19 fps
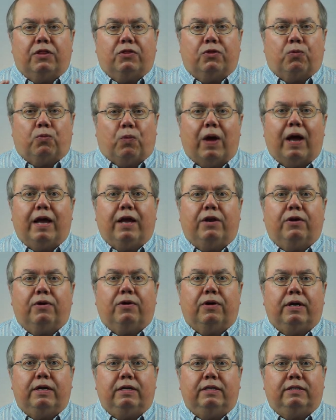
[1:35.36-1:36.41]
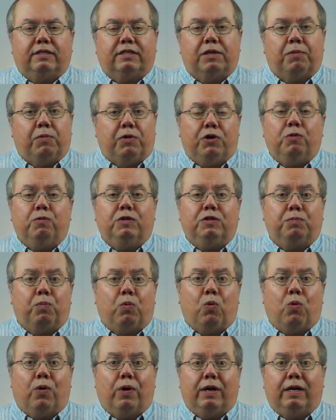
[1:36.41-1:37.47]
The writer is someone who was
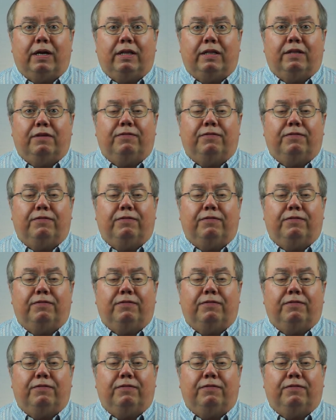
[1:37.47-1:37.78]
born in